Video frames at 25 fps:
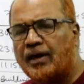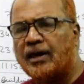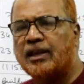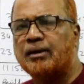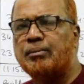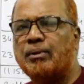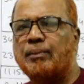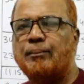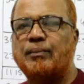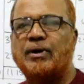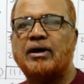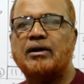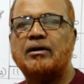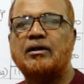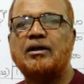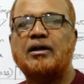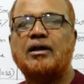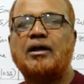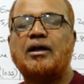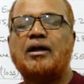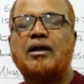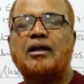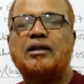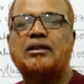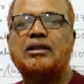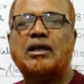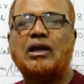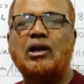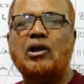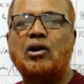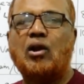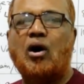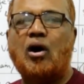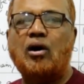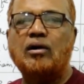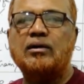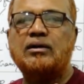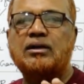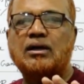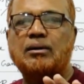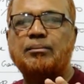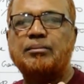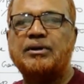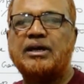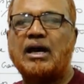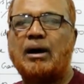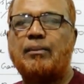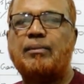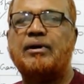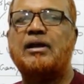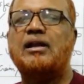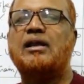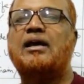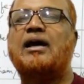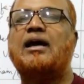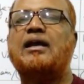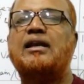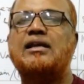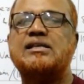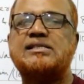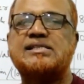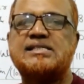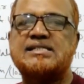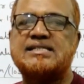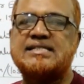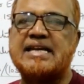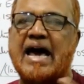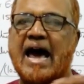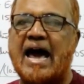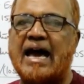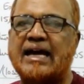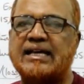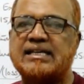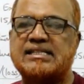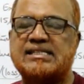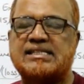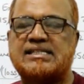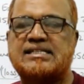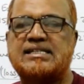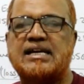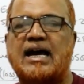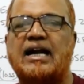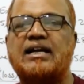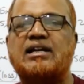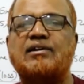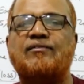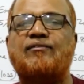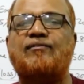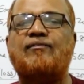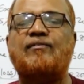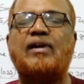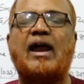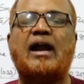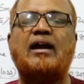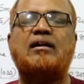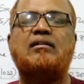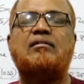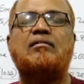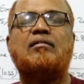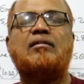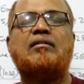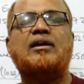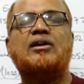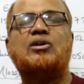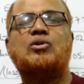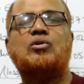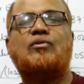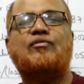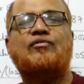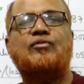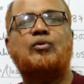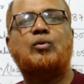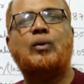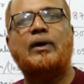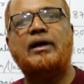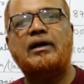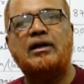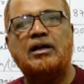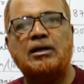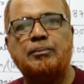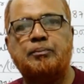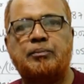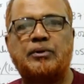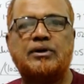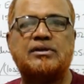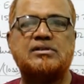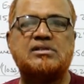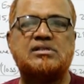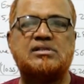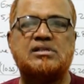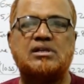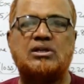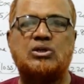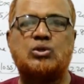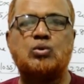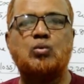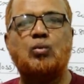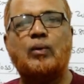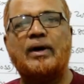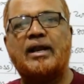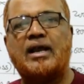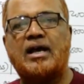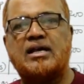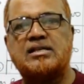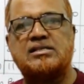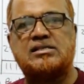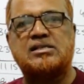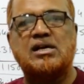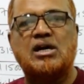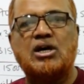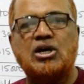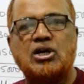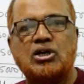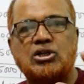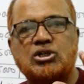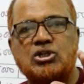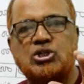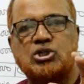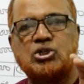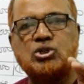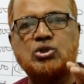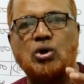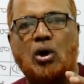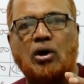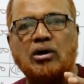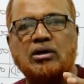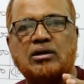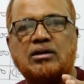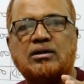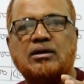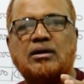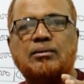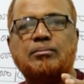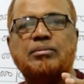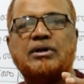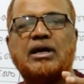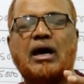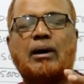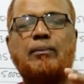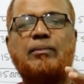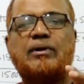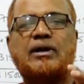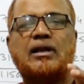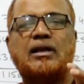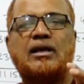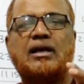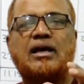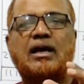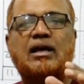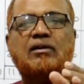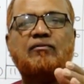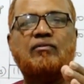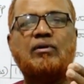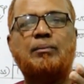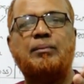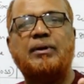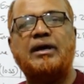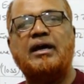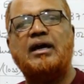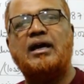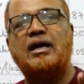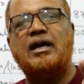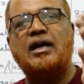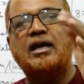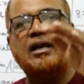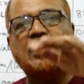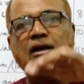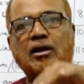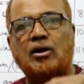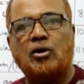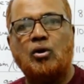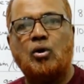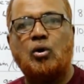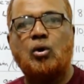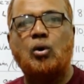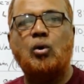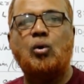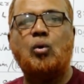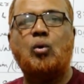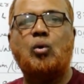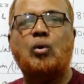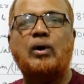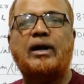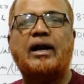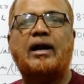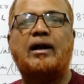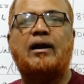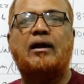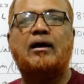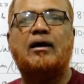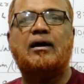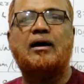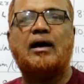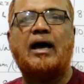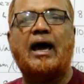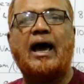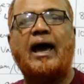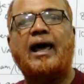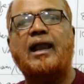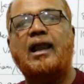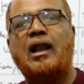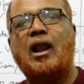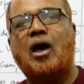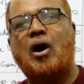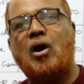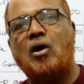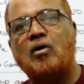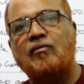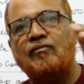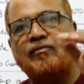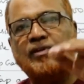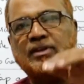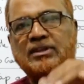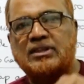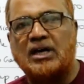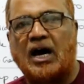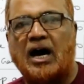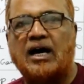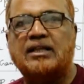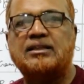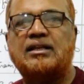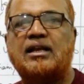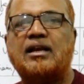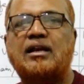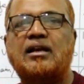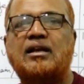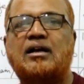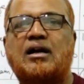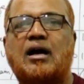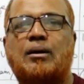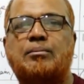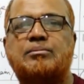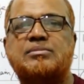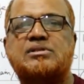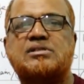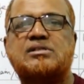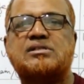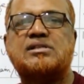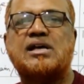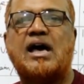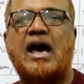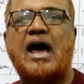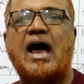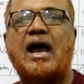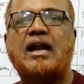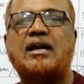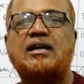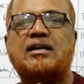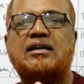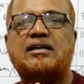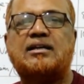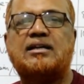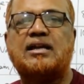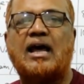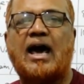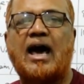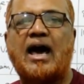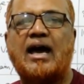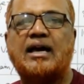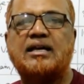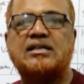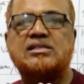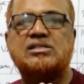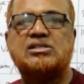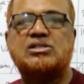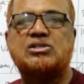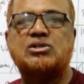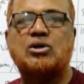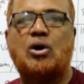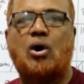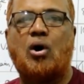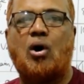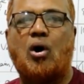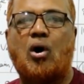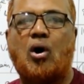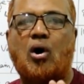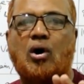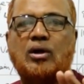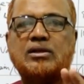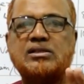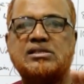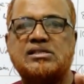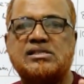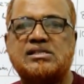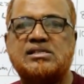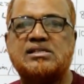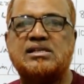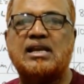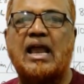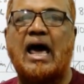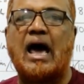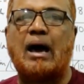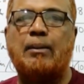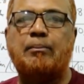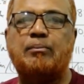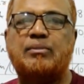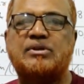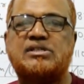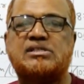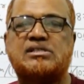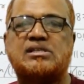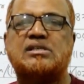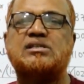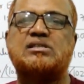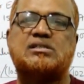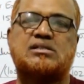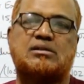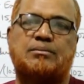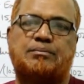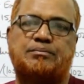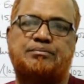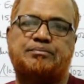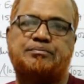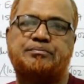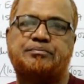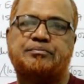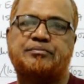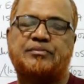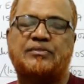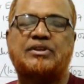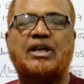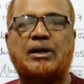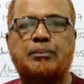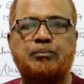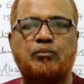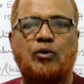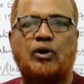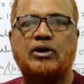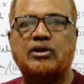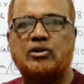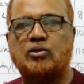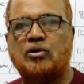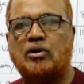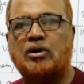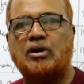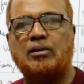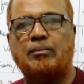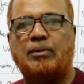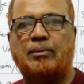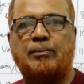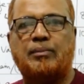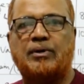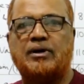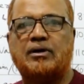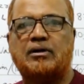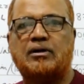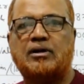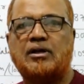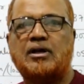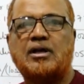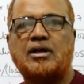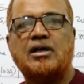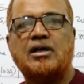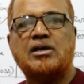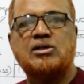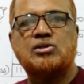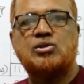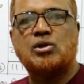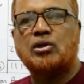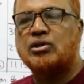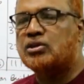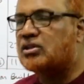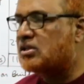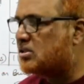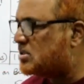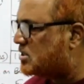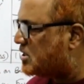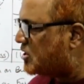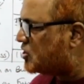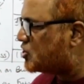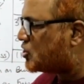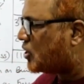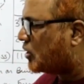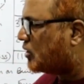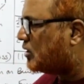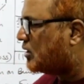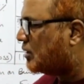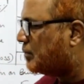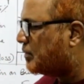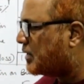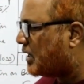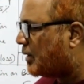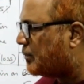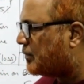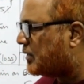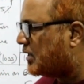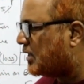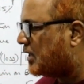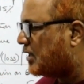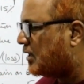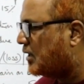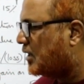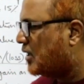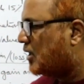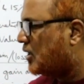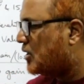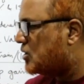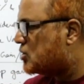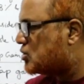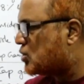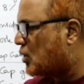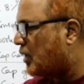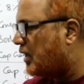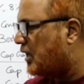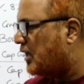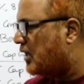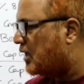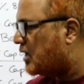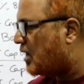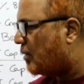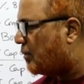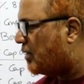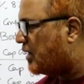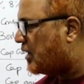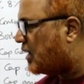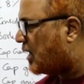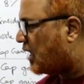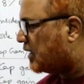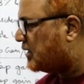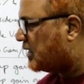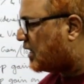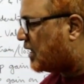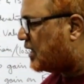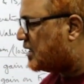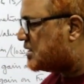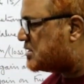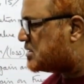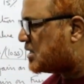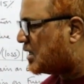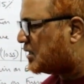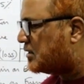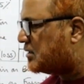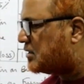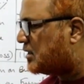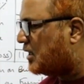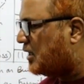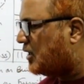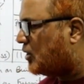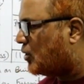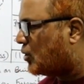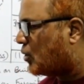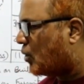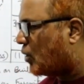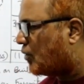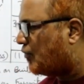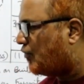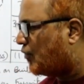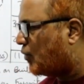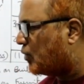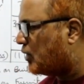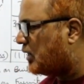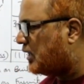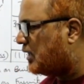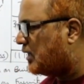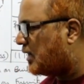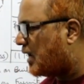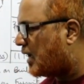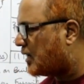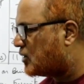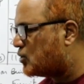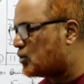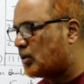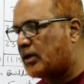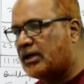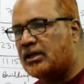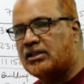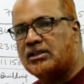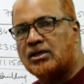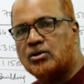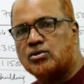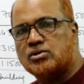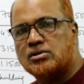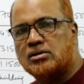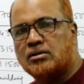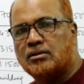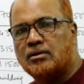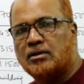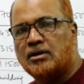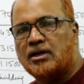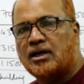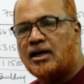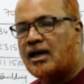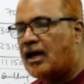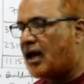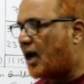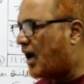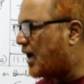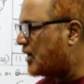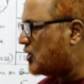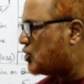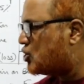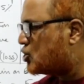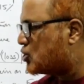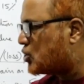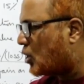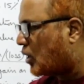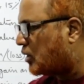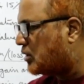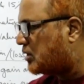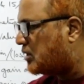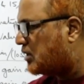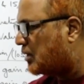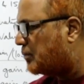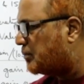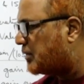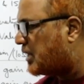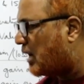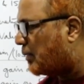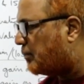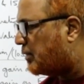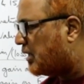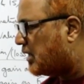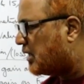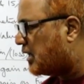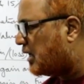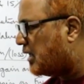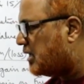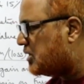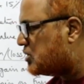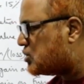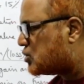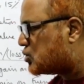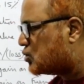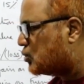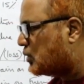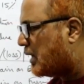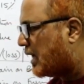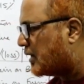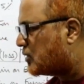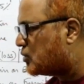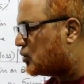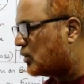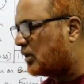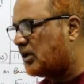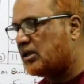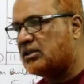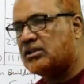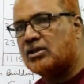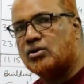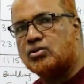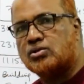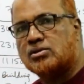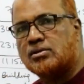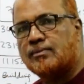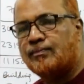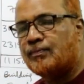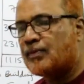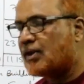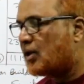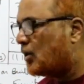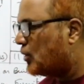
Remember, the long-term capital gain is taxed at a flat rate of 20%, whereas short-term capital gain will be included along with other incomes and taxed on slab system. That point you have to remember. So this is a short-term capital gain. So income under other heads are 3 crore 14 lakh 20 thousand and short-term capital gain is 2 lakh 20 thousand.